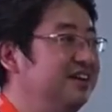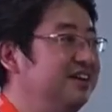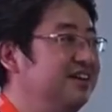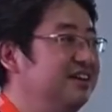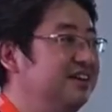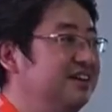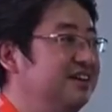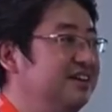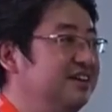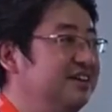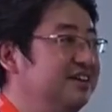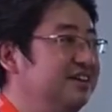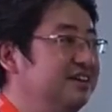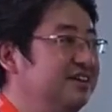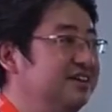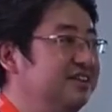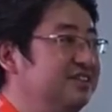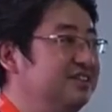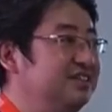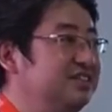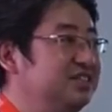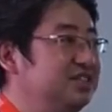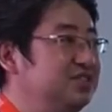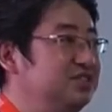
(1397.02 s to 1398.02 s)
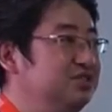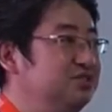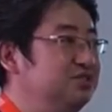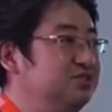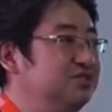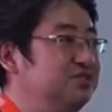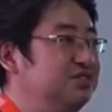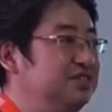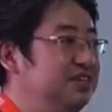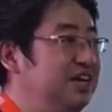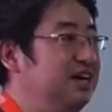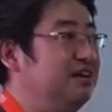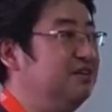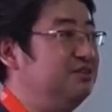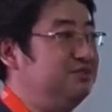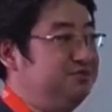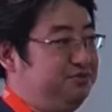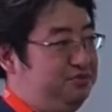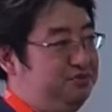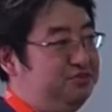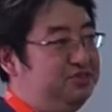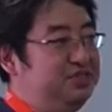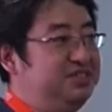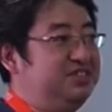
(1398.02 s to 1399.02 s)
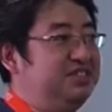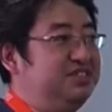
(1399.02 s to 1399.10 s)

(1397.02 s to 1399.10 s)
There's no, yeah, of course there's the